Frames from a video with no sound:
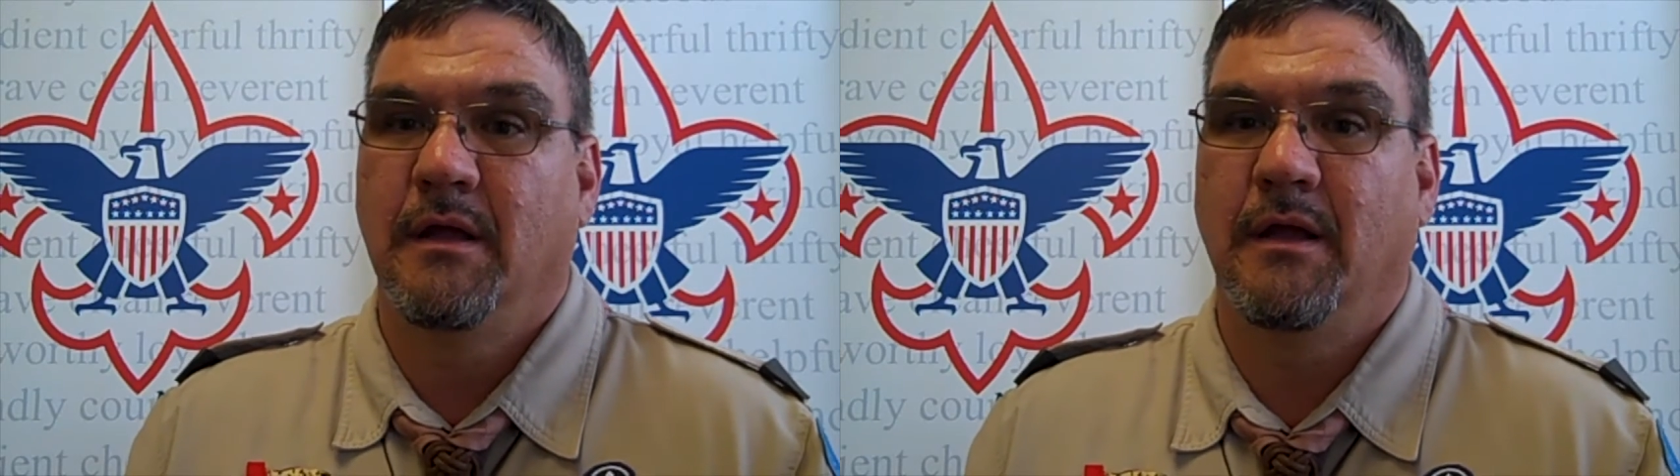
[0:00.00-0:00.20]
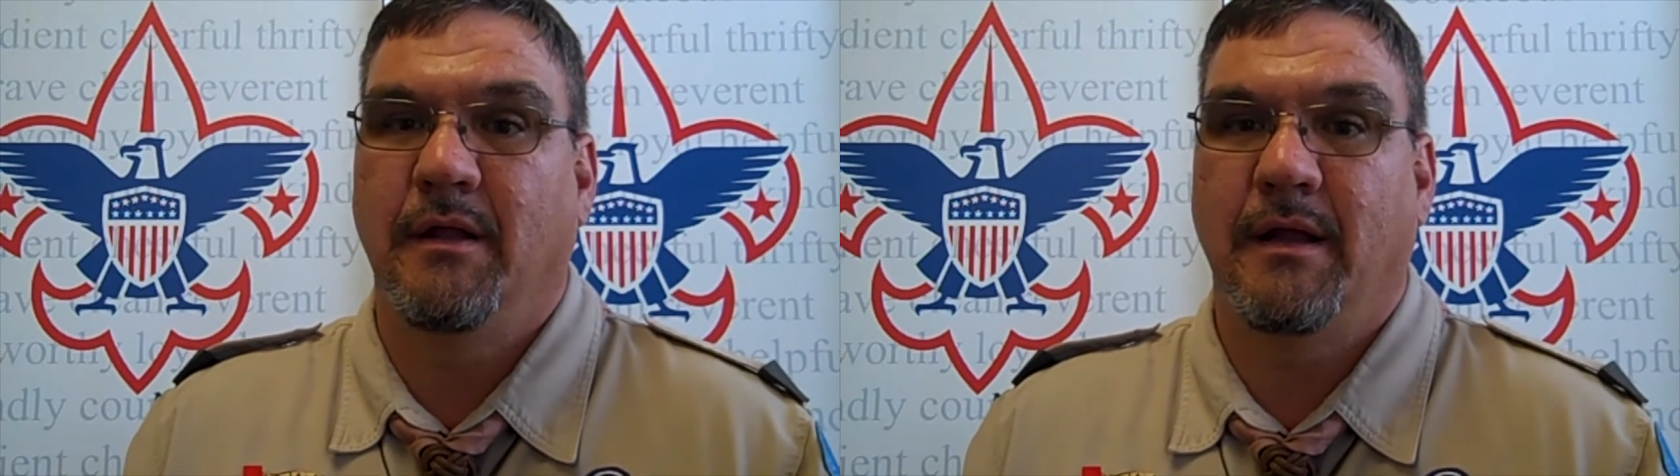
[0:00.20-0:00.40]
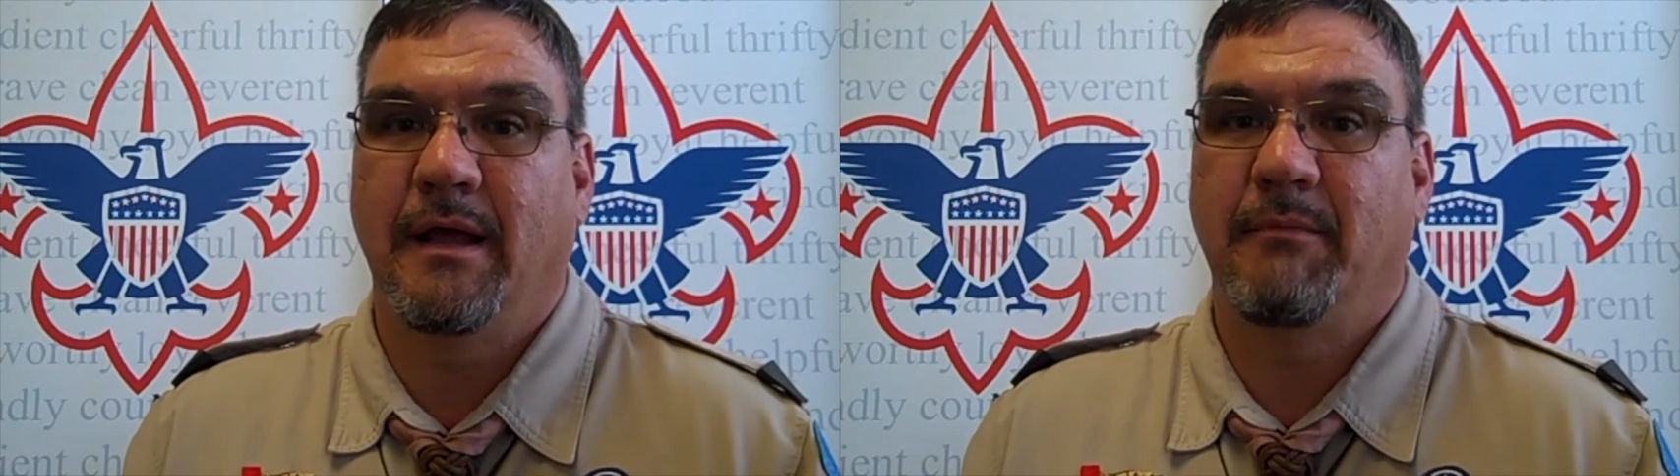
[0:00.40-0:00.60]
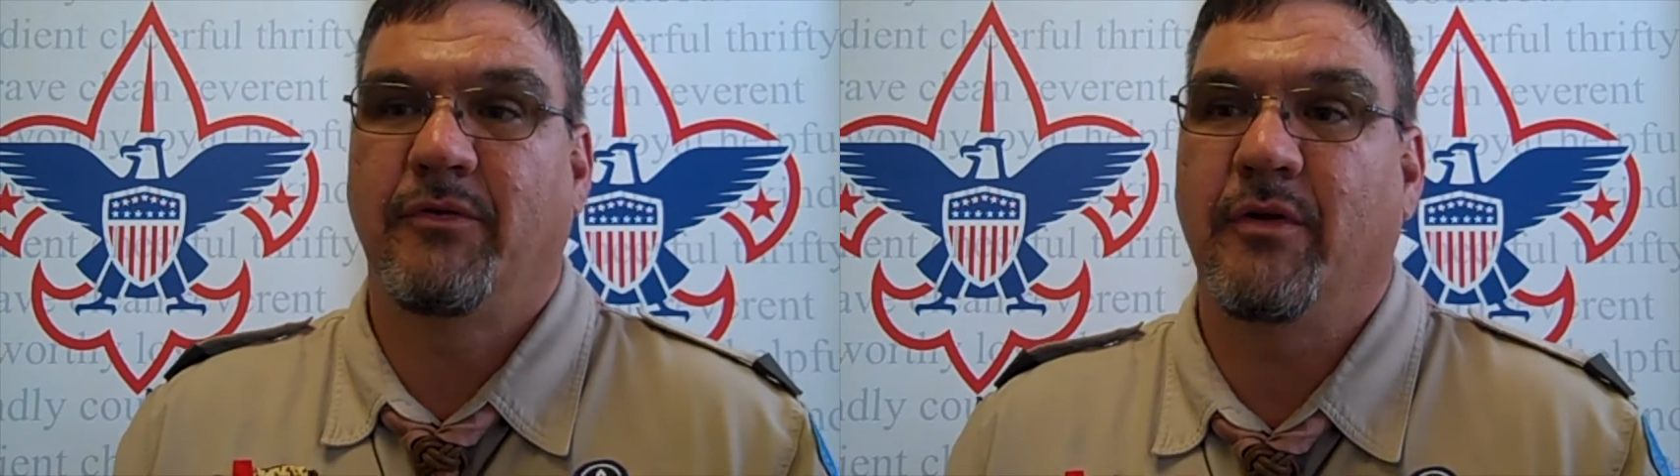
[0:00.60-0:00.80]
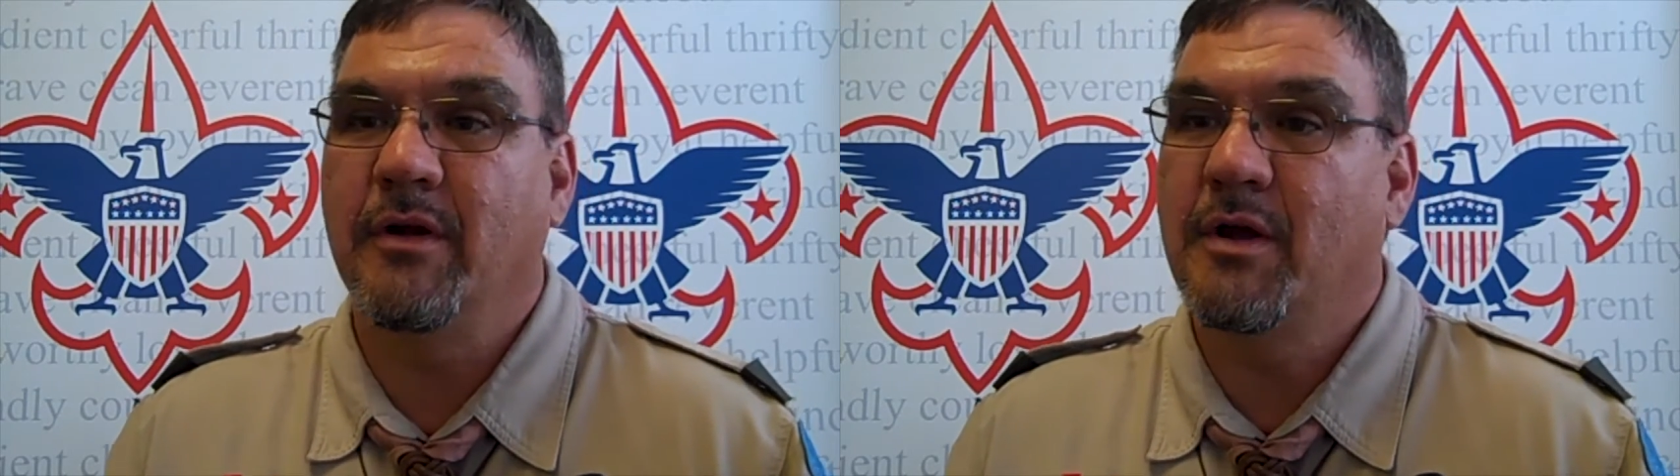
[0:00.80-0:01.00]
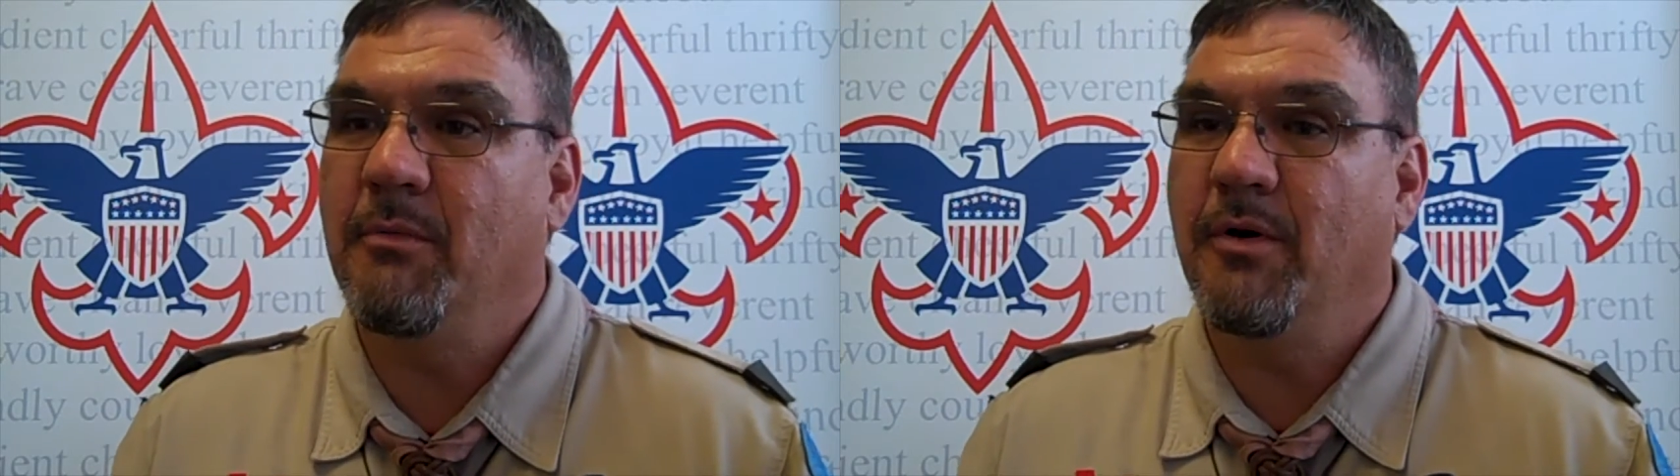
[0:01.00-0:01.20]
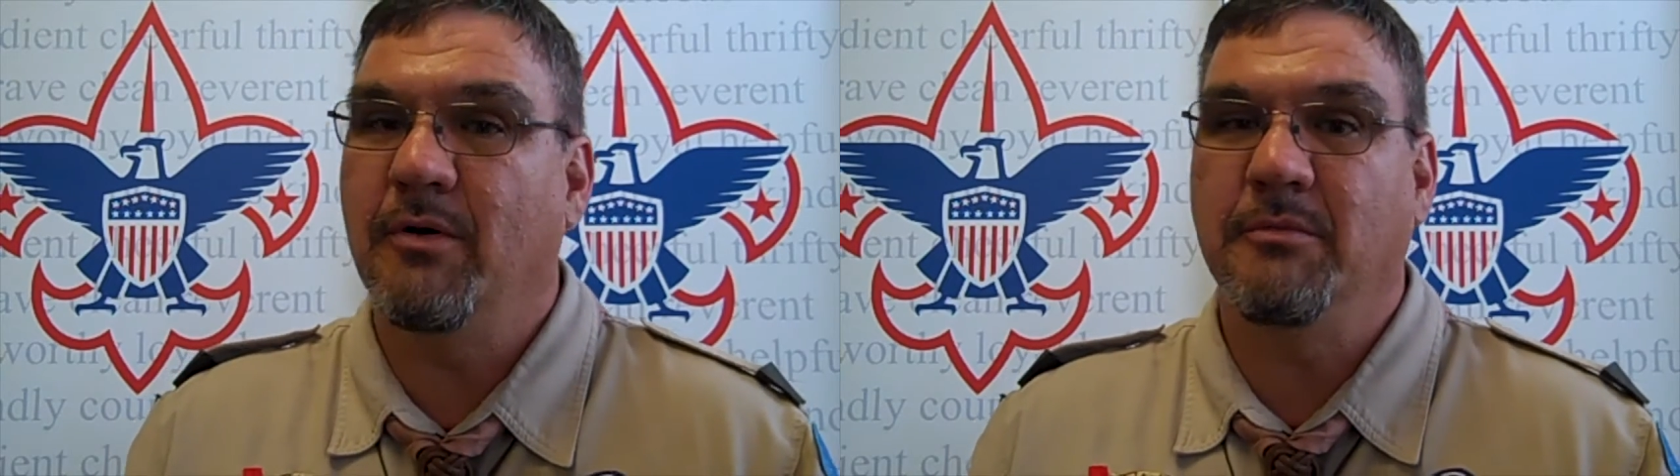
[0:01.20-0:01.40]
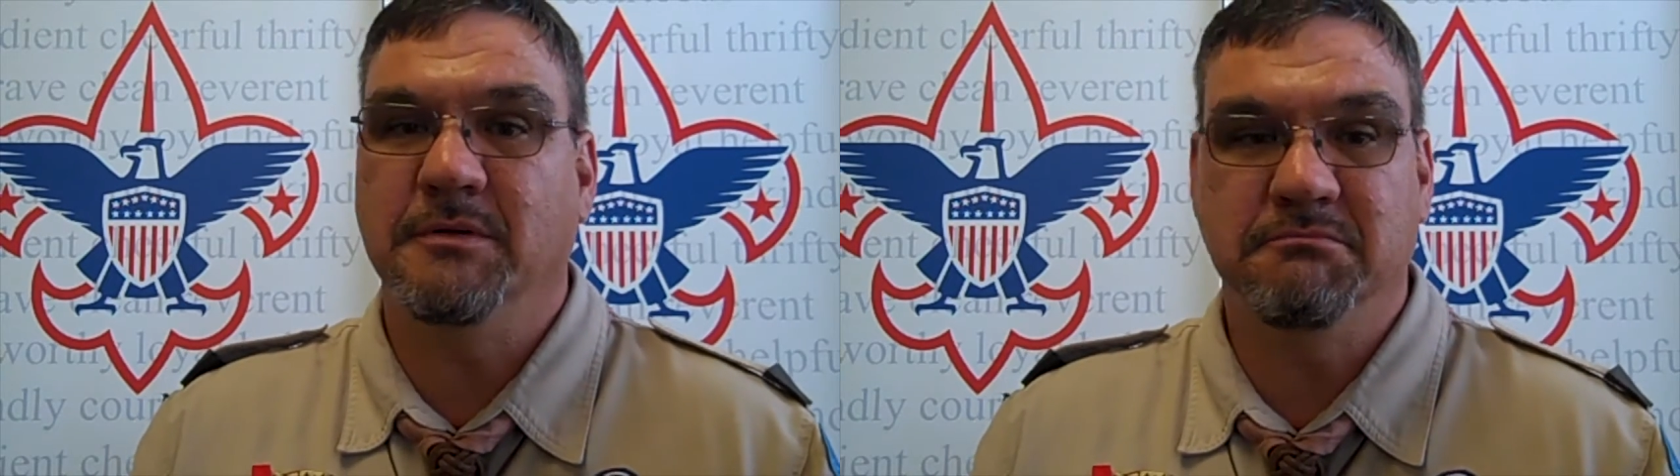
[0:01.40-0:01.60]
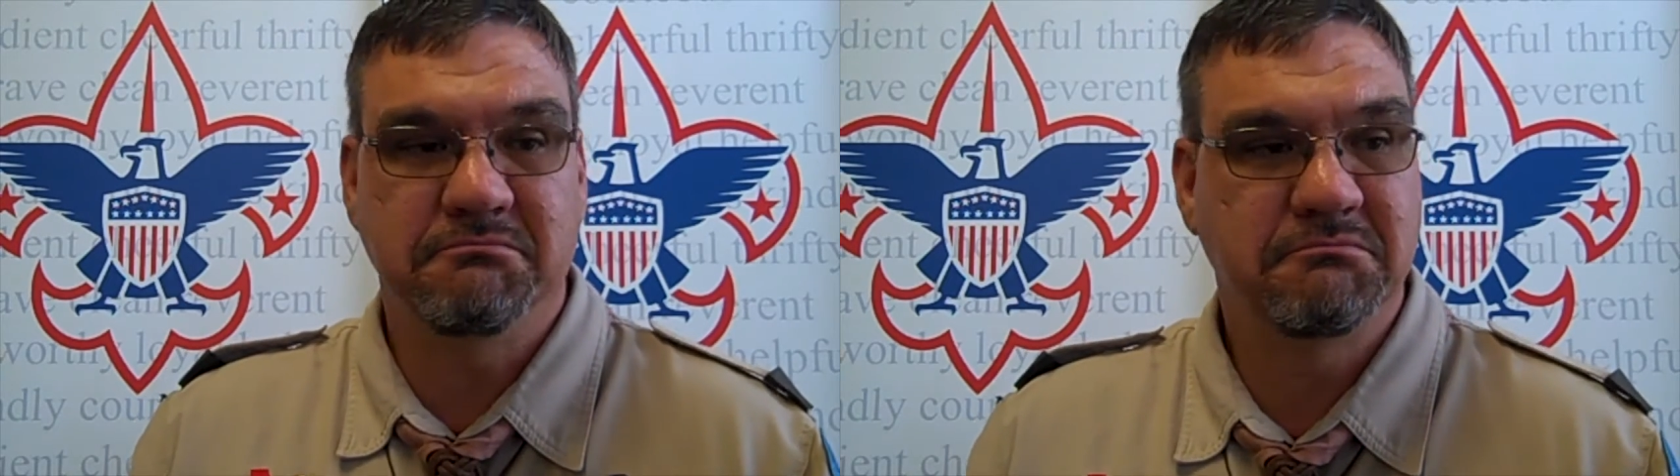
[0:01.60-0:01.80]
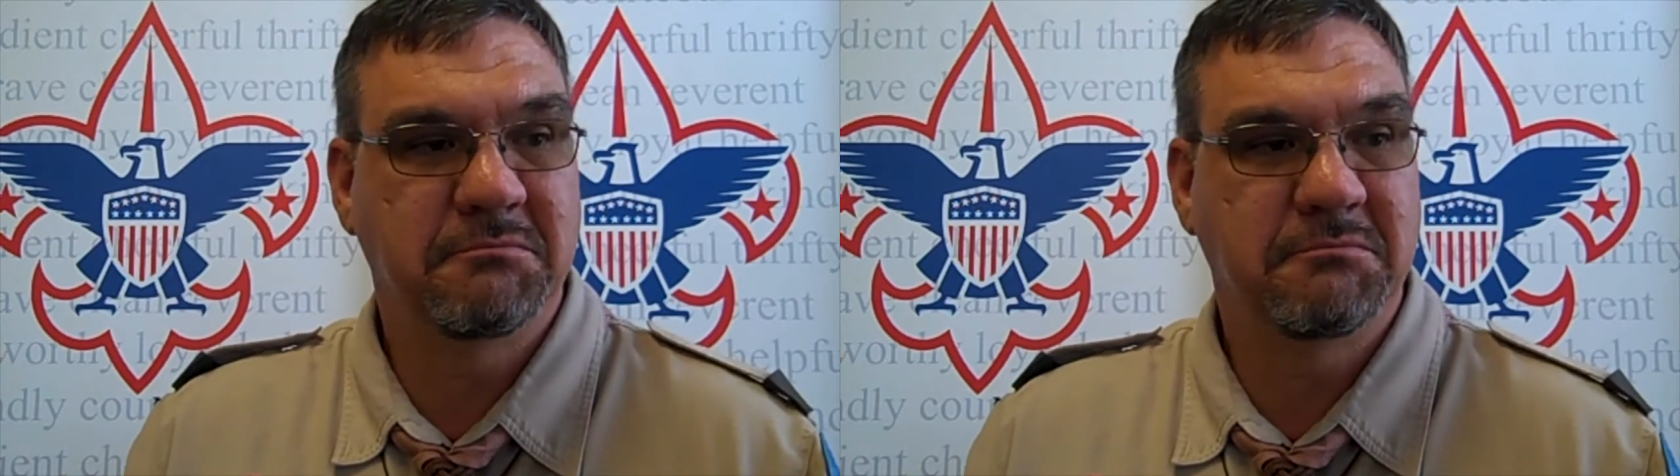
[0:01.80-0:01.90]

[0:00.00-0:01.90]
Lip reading: And then I had my son come home and